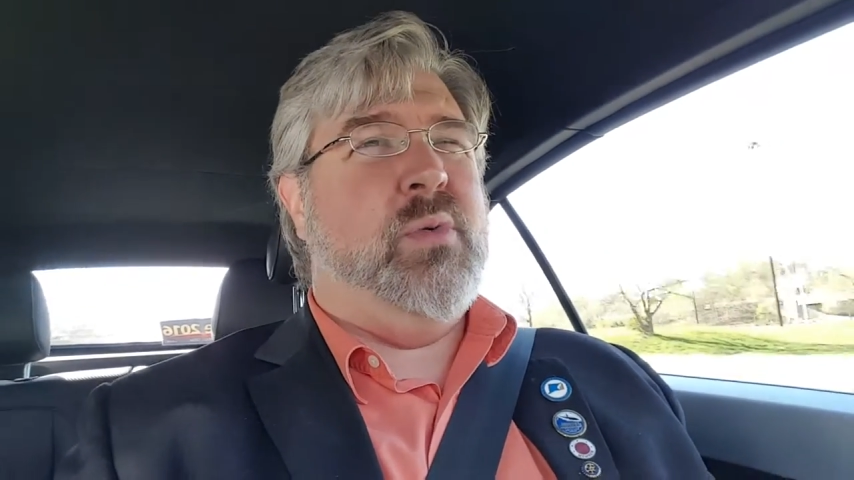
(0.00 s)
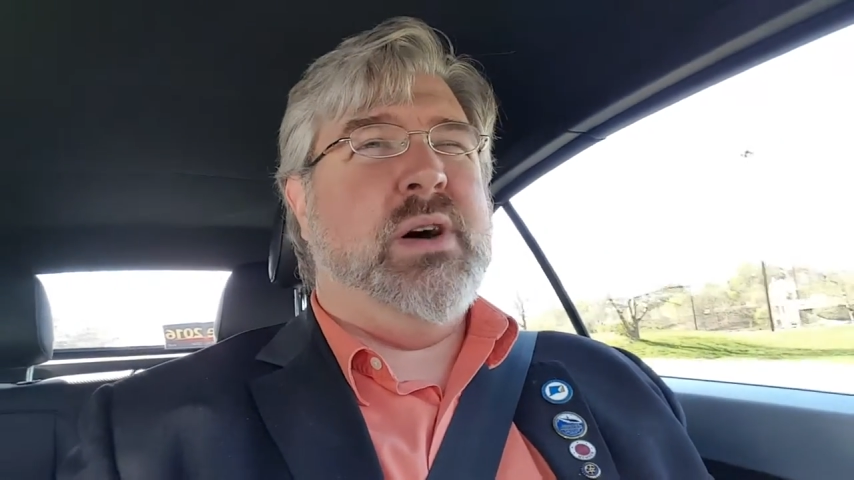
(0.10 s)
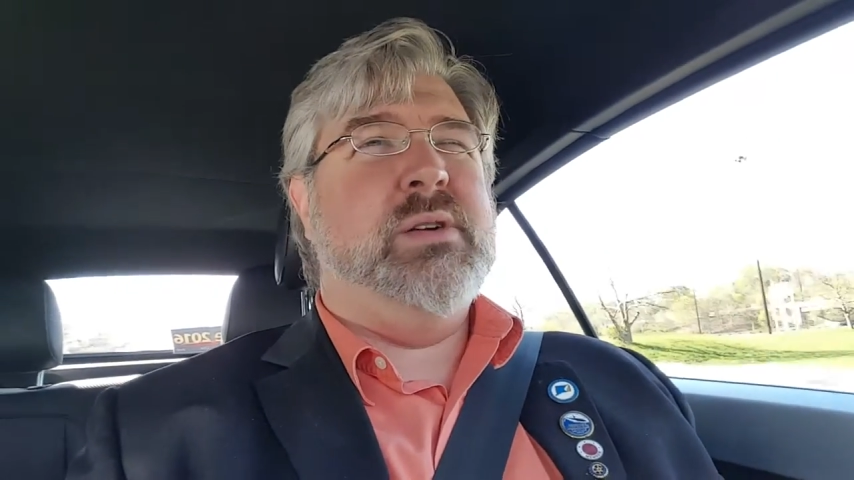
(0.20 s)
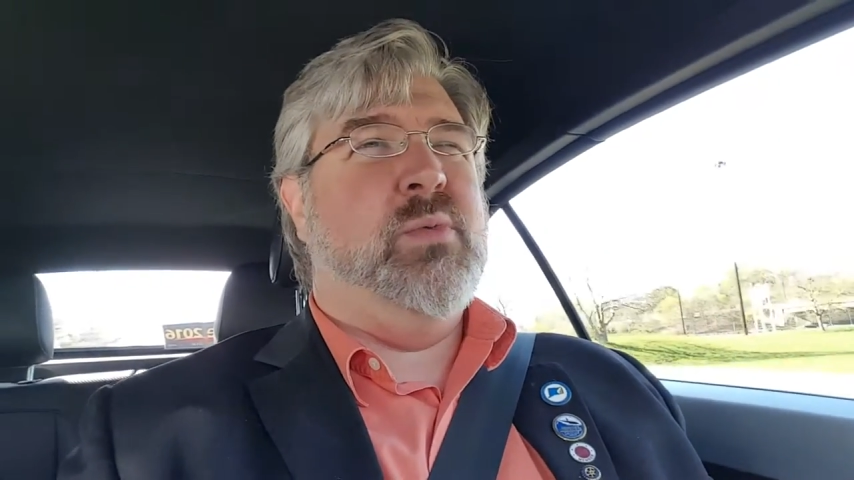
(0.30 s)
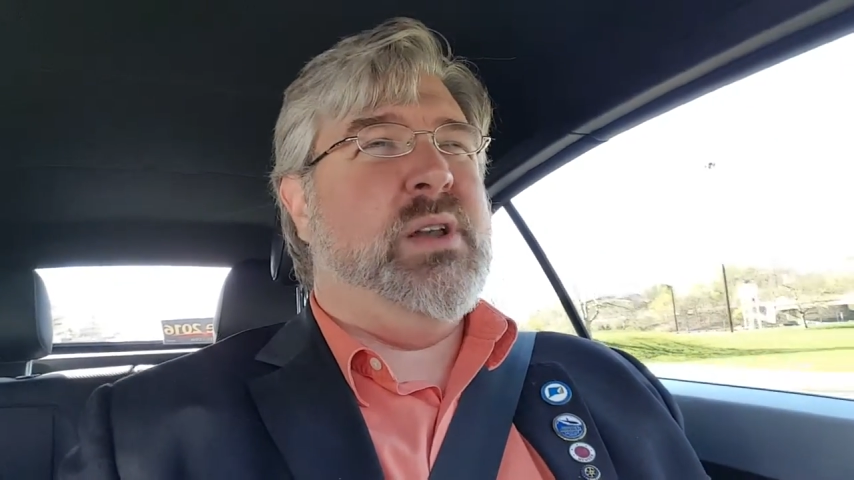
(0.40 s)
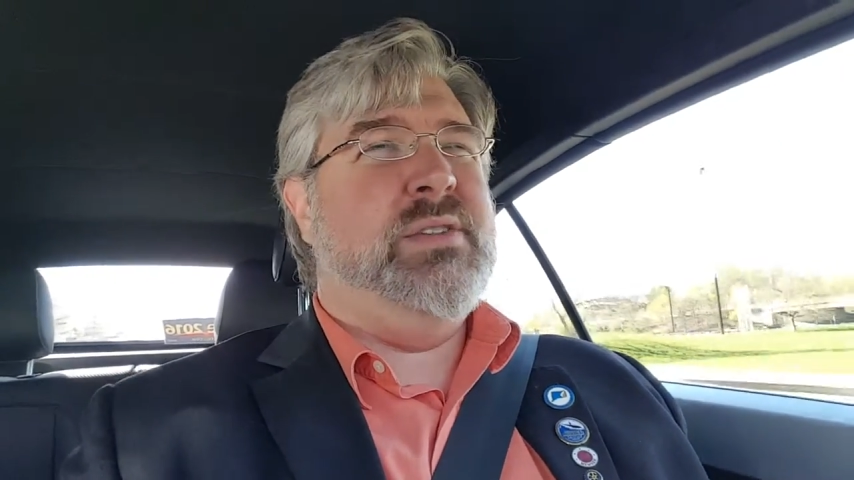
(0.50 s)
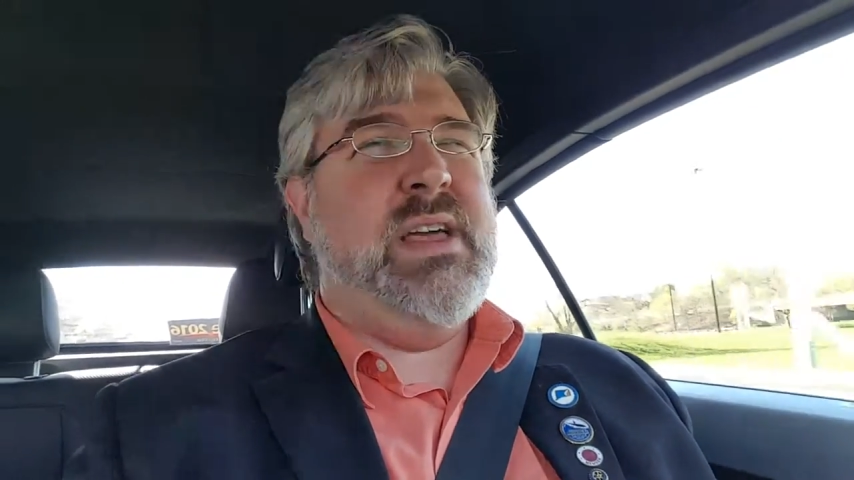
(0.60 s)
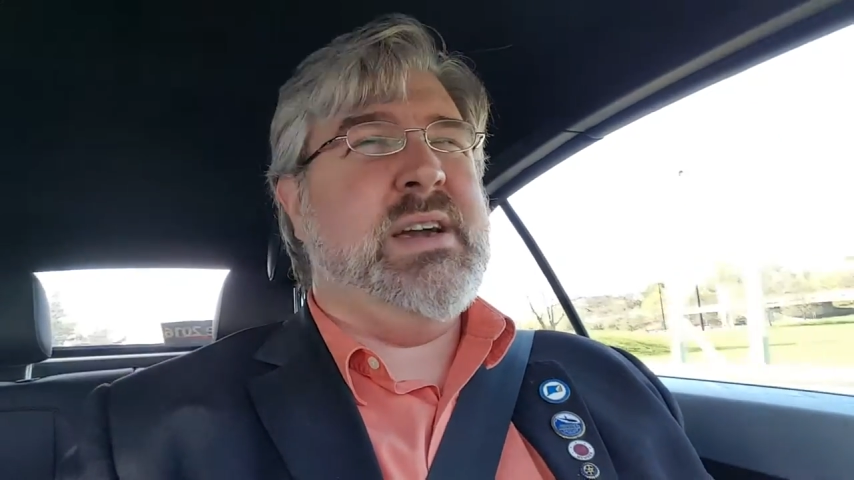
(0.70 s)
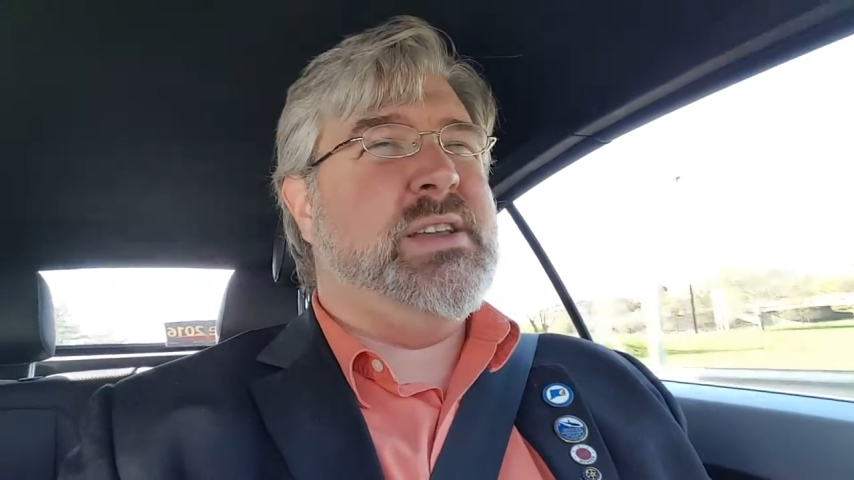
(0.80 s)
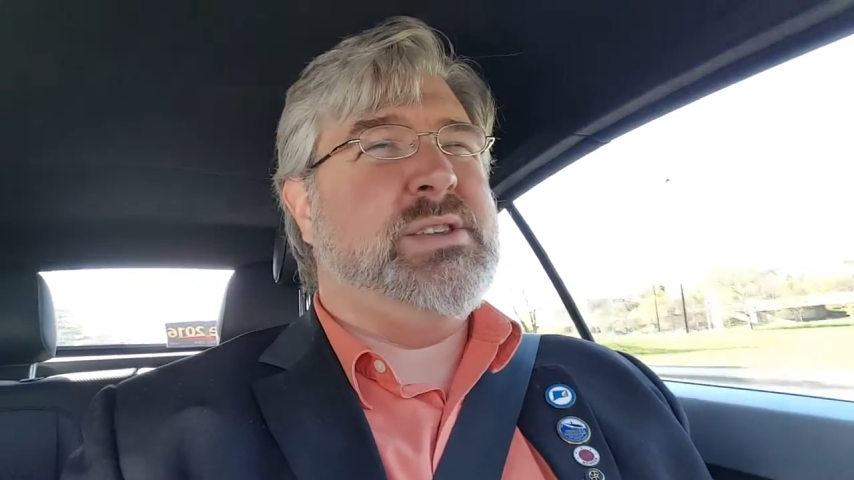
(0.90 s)
What are
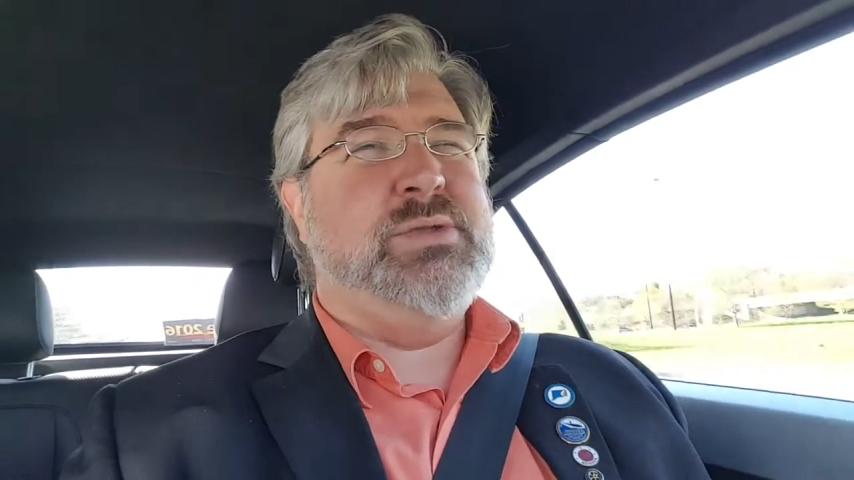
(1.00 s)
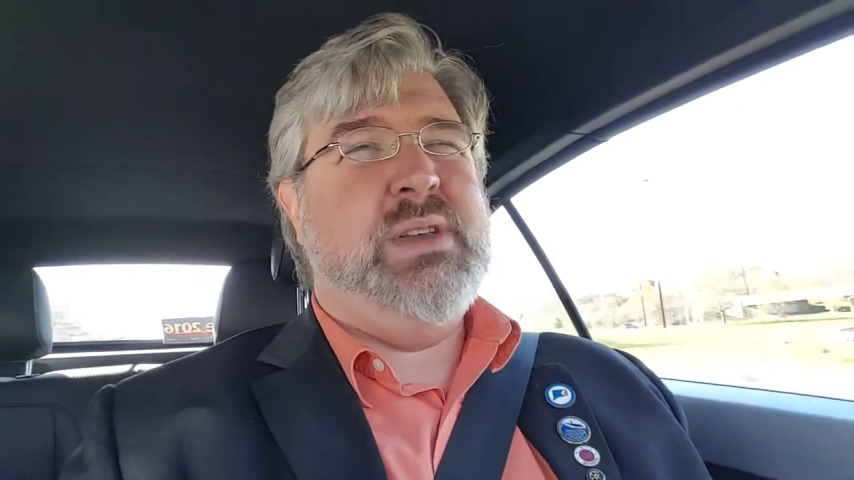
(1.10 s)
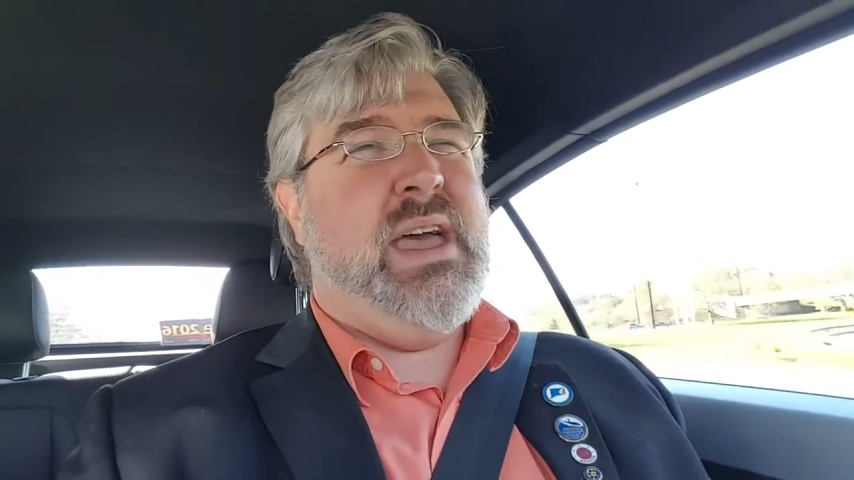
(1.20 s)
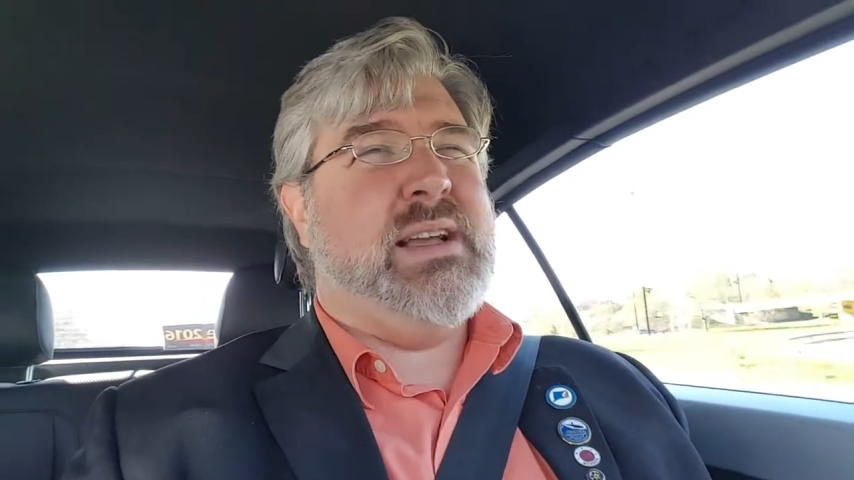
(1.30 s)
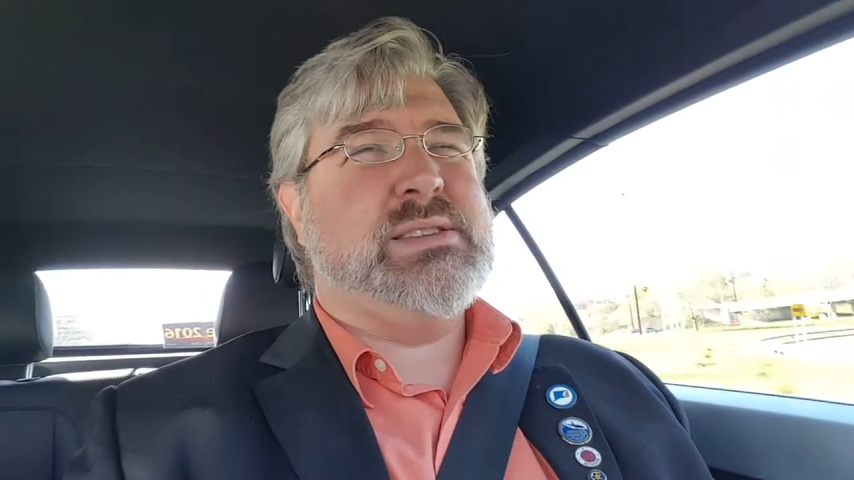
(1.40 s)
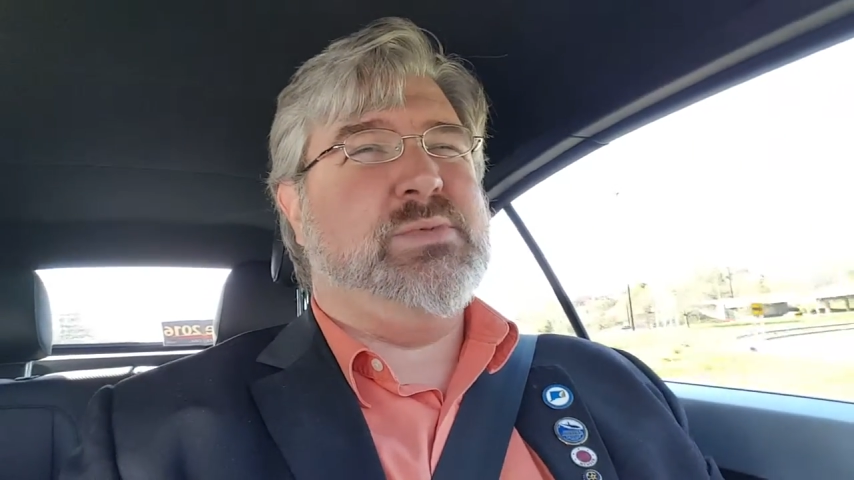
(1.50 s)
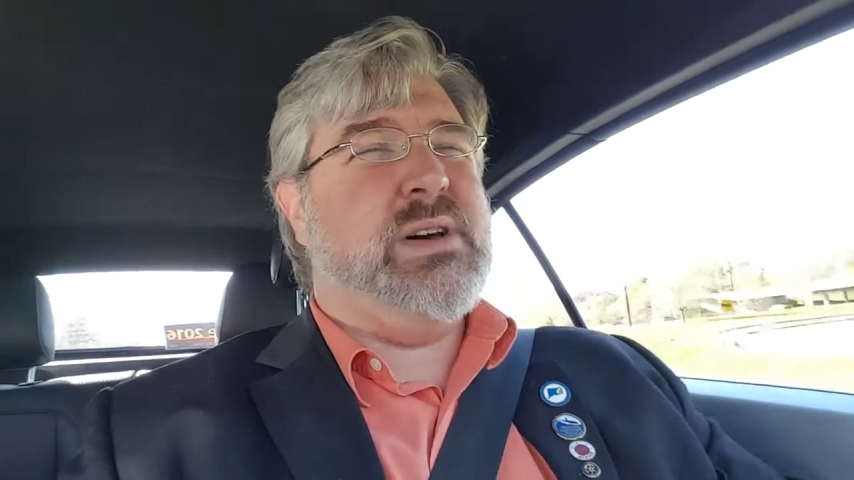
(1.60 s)
they going to do next?